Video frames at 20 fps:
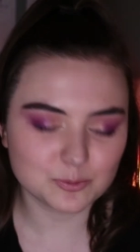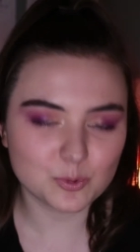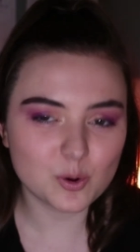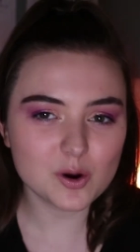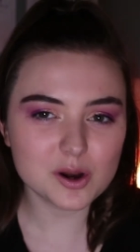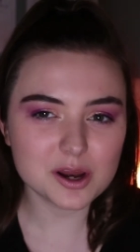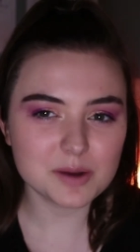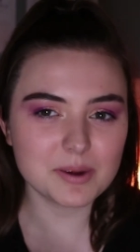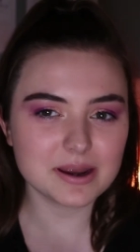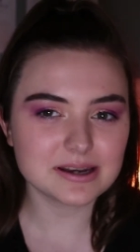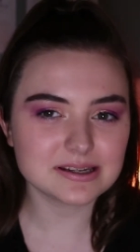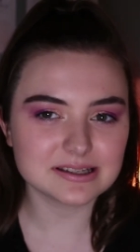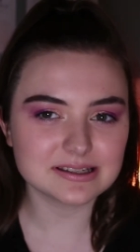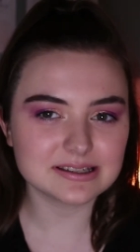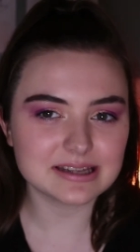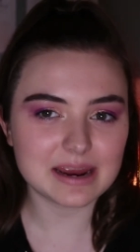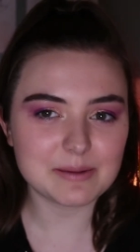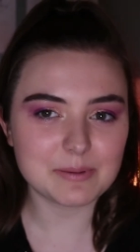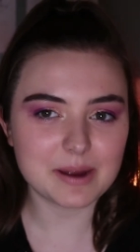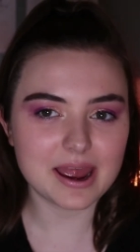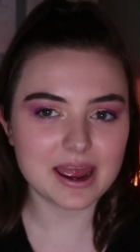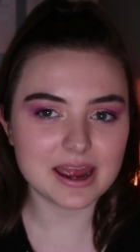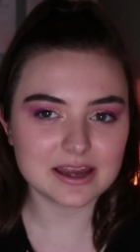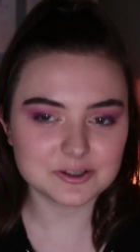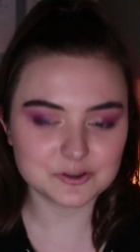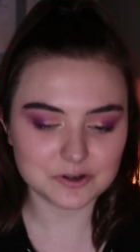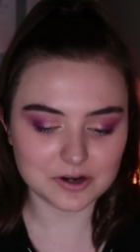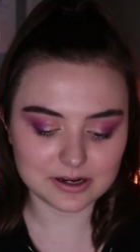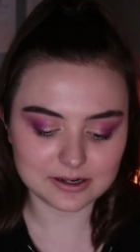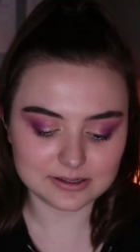What are you meant to say about hair
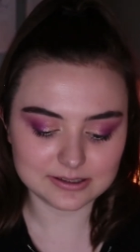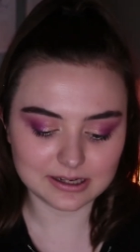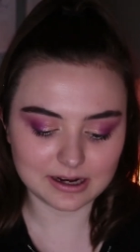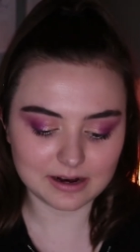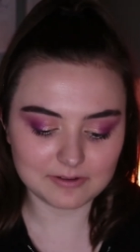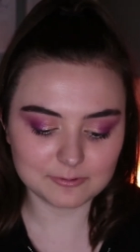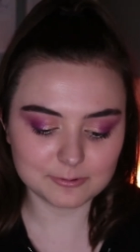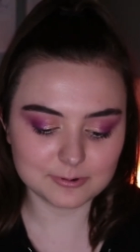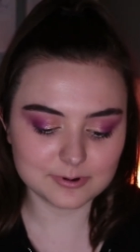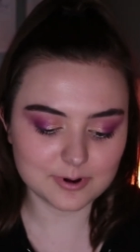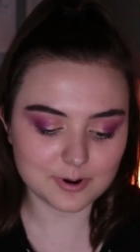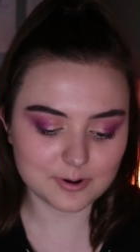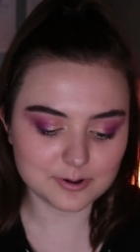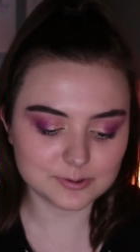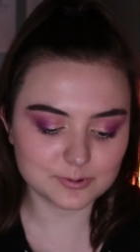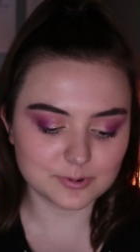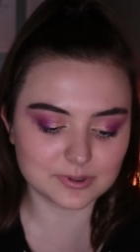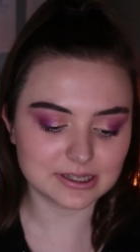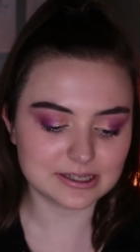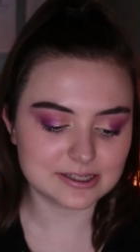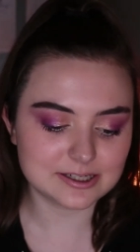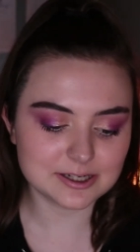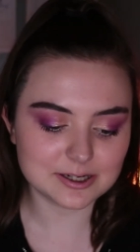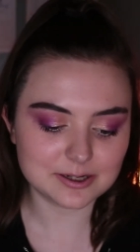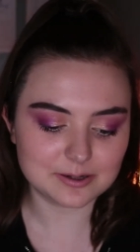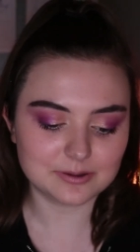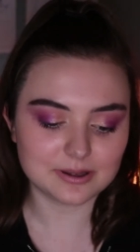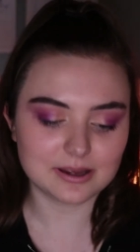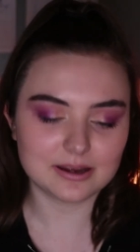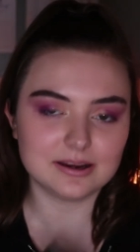straighteners? Like, everyone knows what they do.
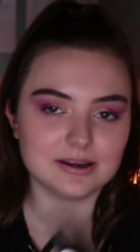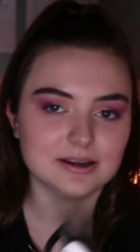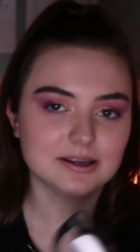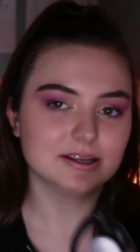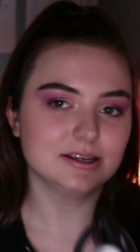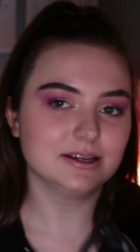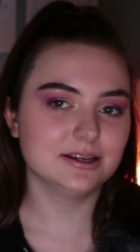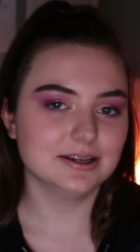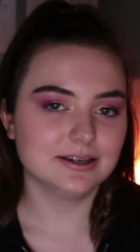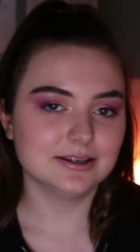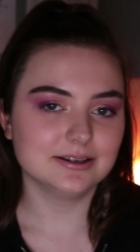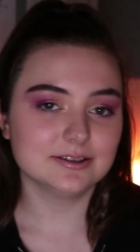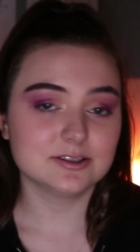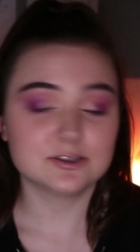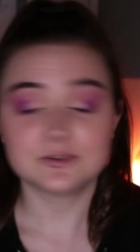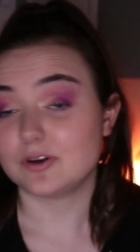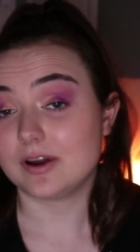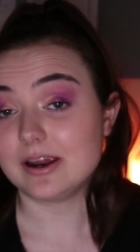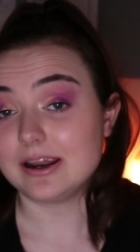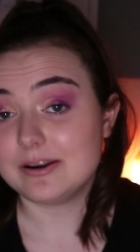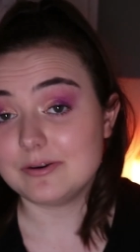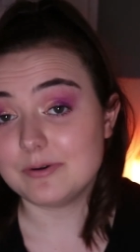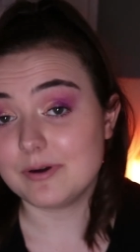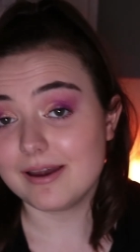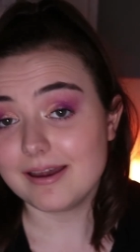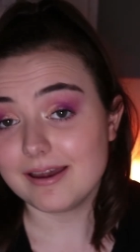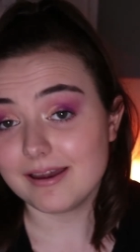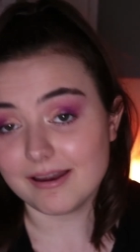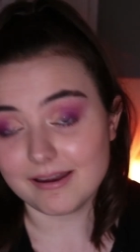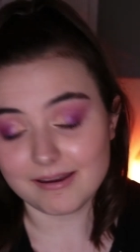They straighten your
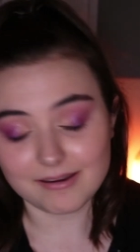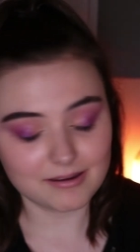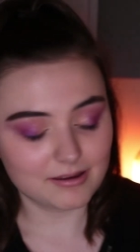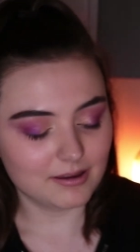hair.